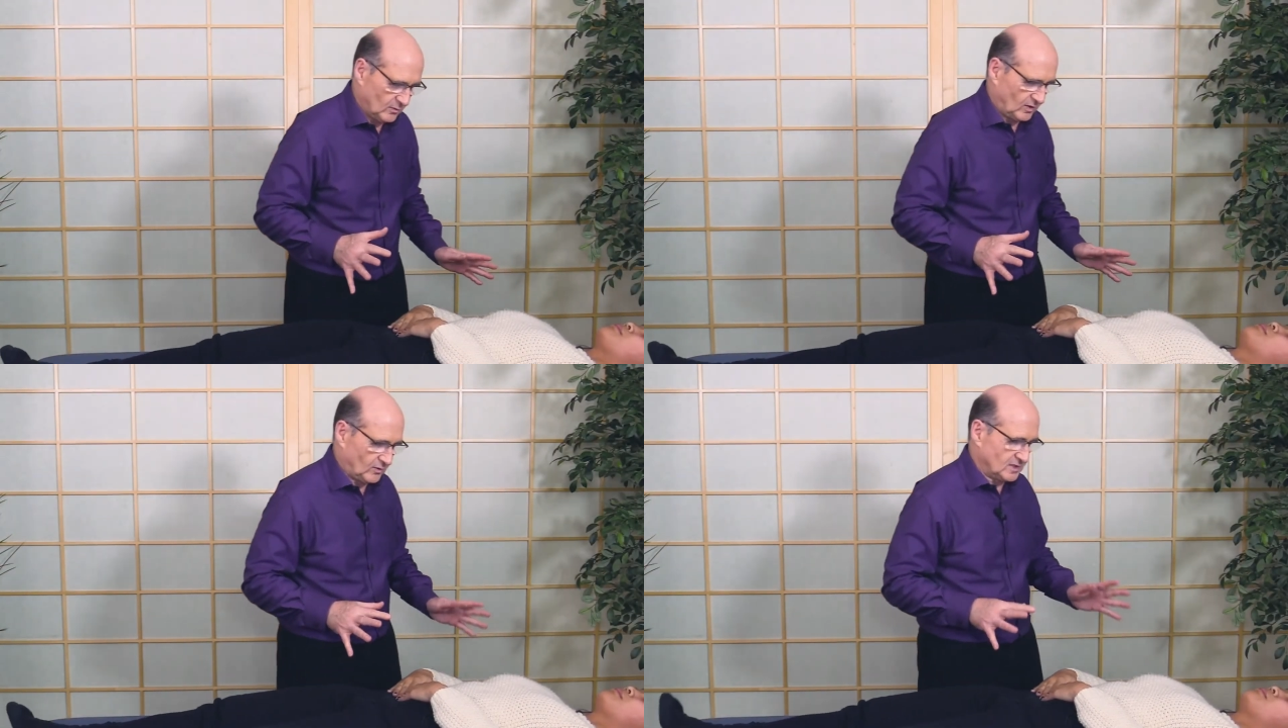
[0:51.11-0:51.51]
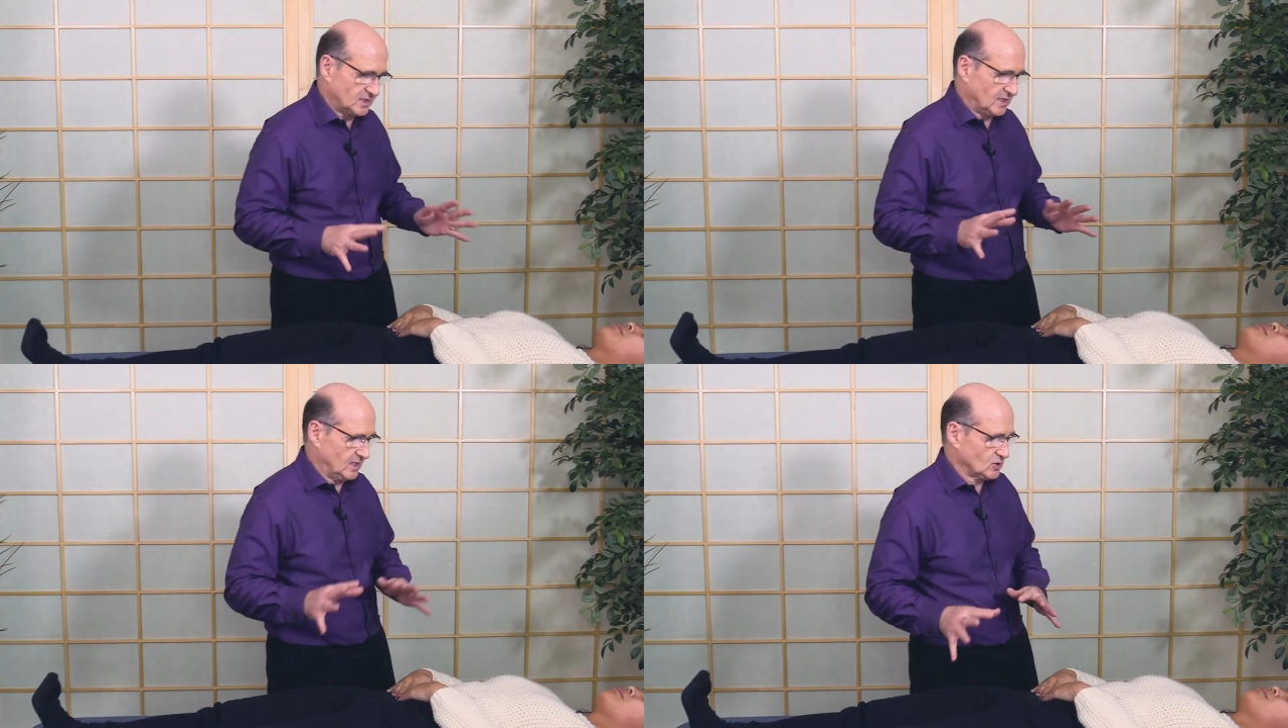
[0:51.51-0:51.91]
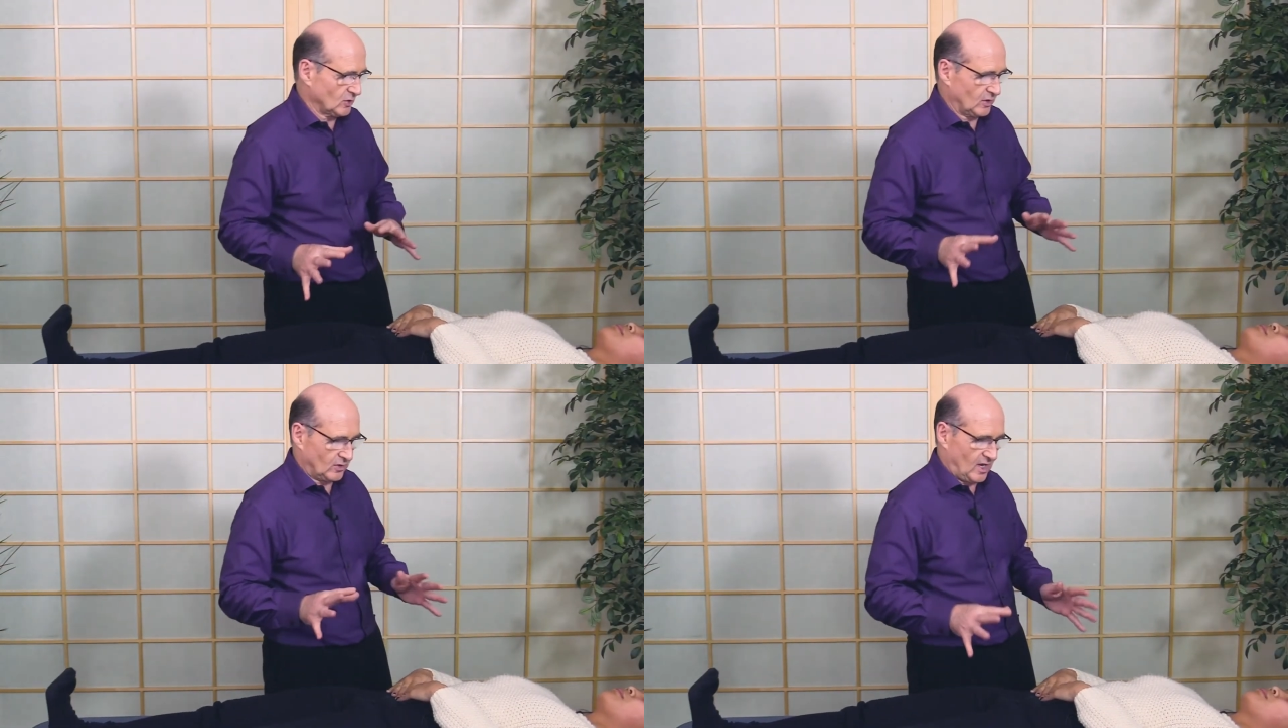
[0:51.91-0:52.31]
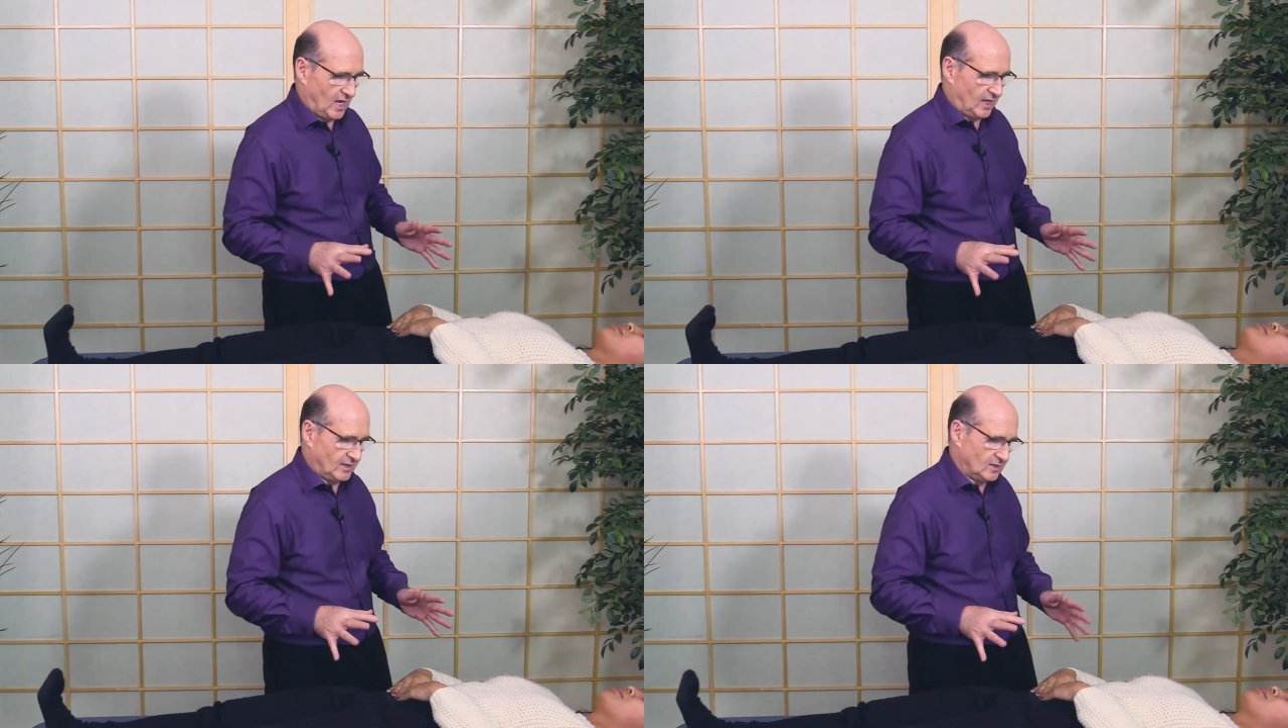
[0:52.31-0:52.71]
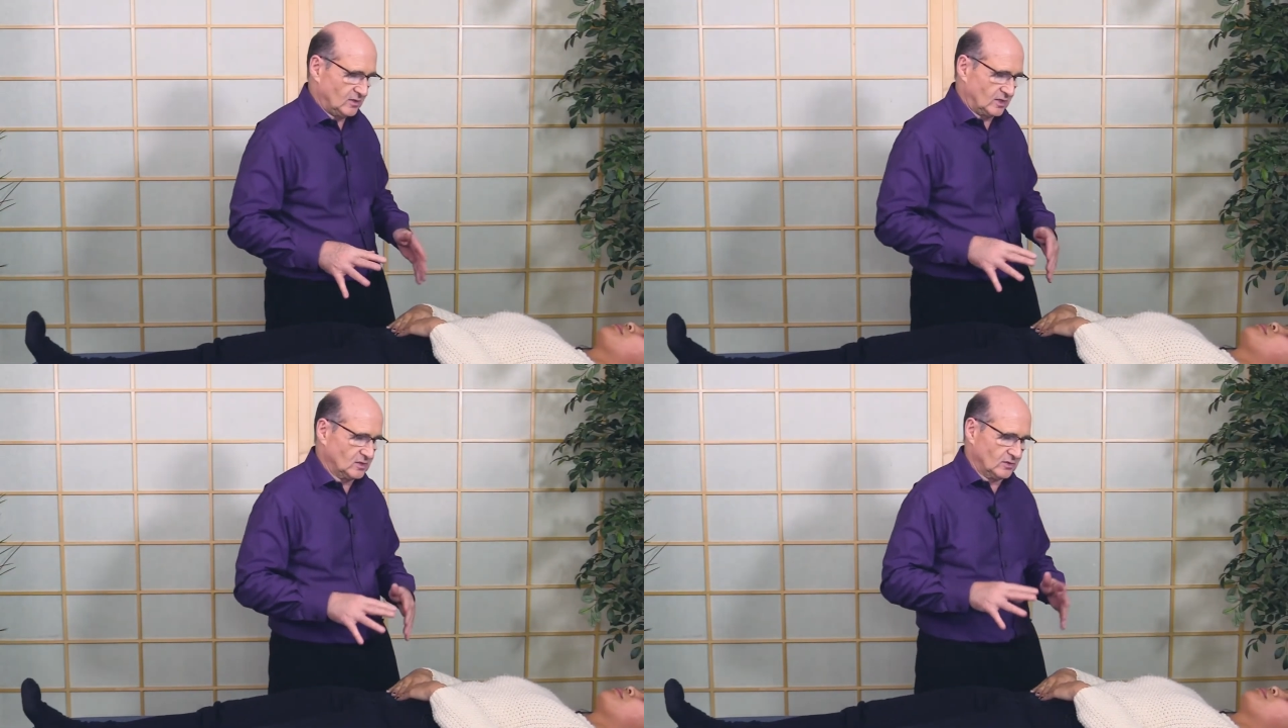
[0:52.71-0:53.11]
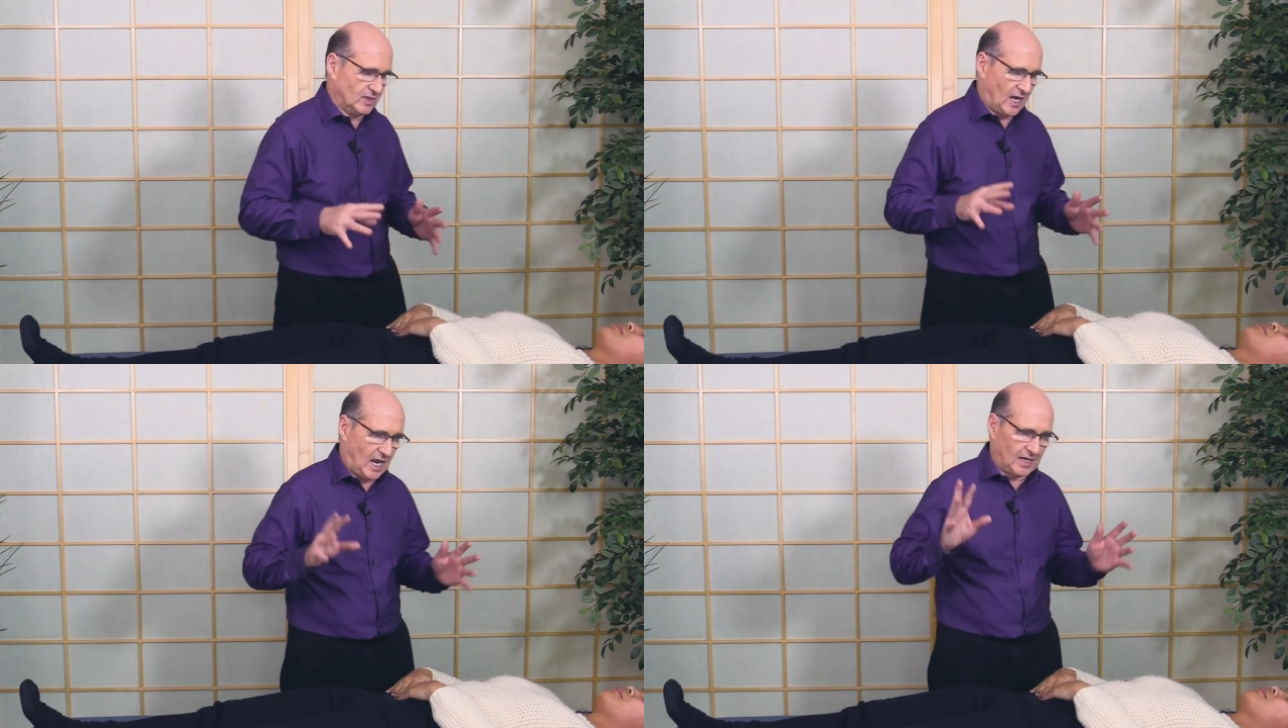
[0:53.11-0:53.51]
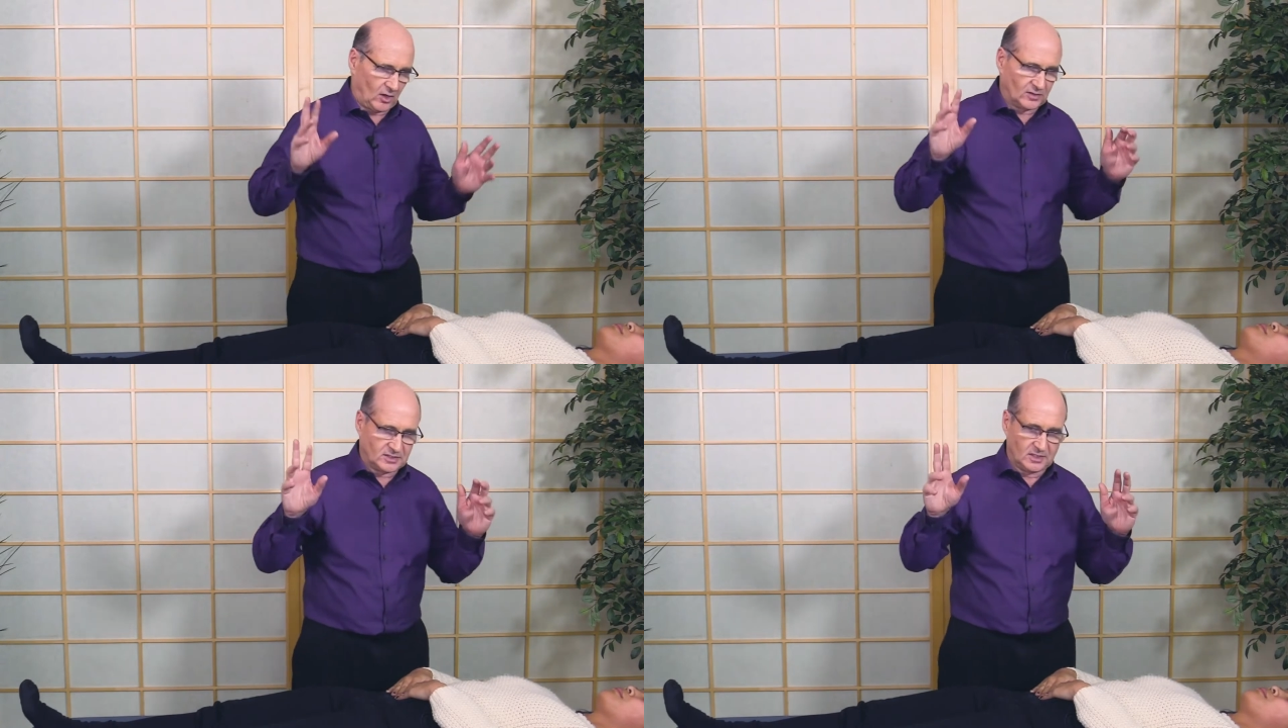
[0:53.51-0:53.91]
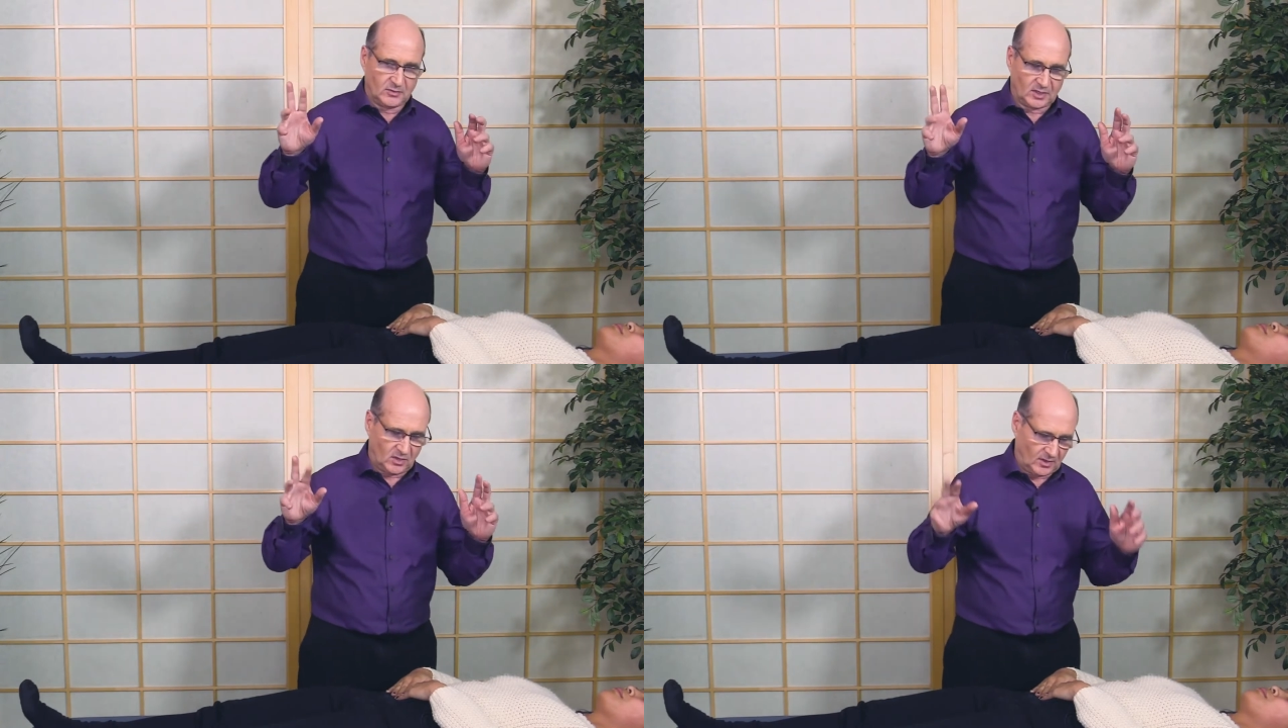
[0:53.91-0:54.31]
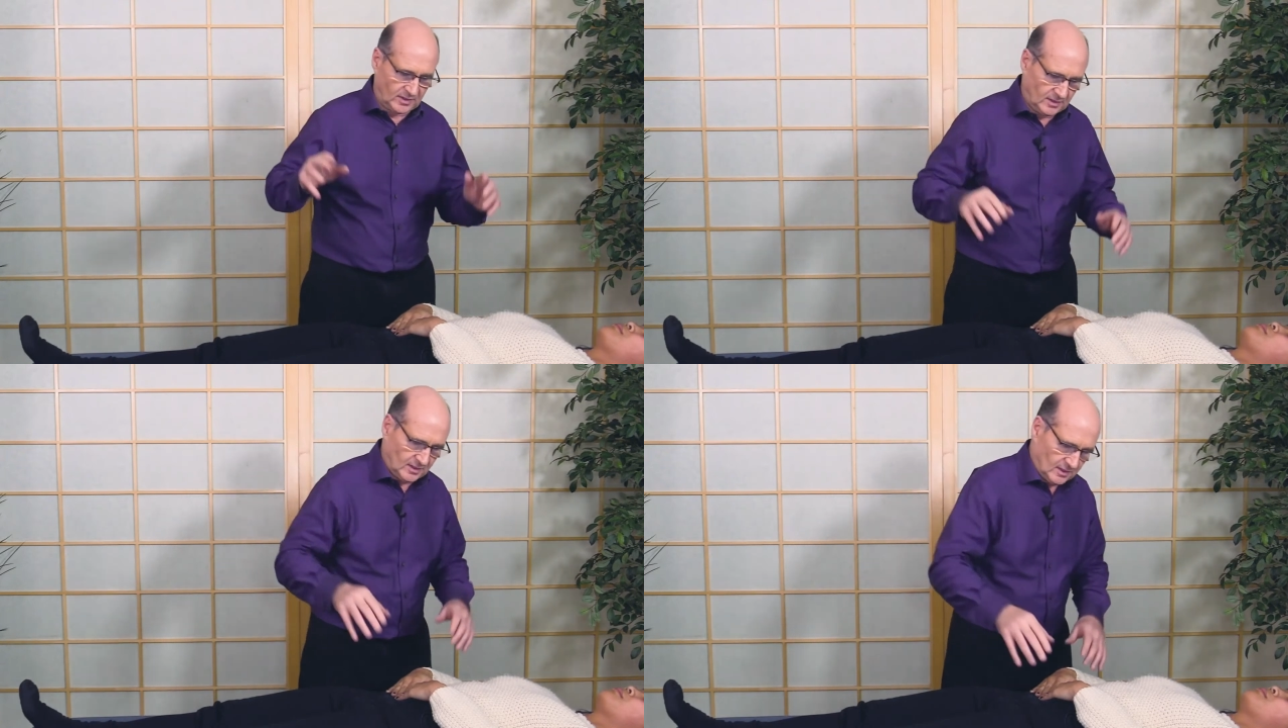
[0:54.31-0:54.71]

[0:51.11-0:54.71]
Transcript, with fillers: whether it's an injury or not, you can do the IRT, we call it.